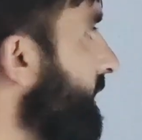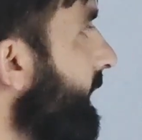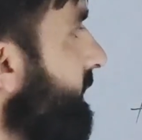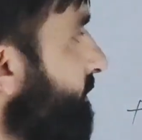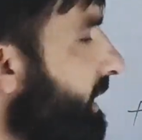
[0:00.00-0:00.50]

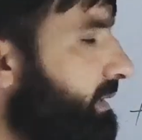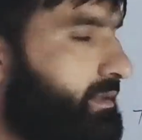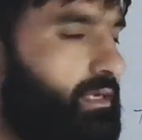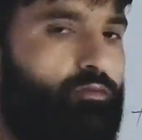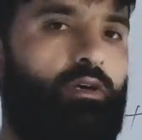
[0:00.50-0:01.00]
9
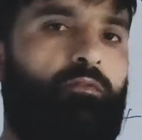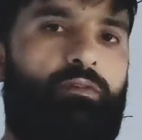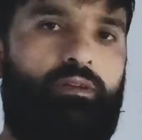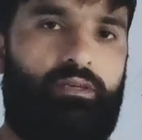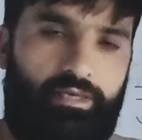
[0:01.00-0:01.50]
parts out
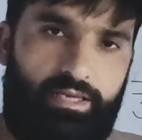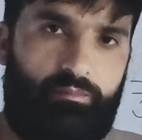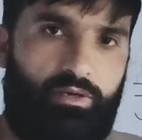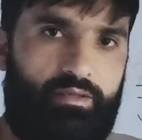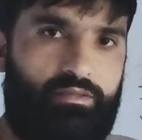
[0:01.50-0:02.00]
of
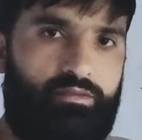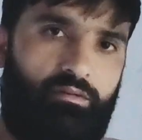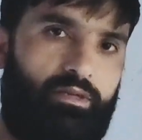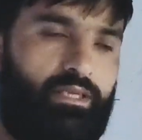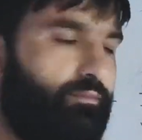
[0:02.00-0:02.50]
10 parts.
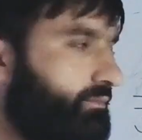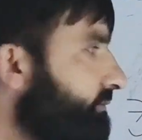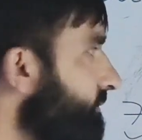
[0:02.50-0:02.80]
Okay,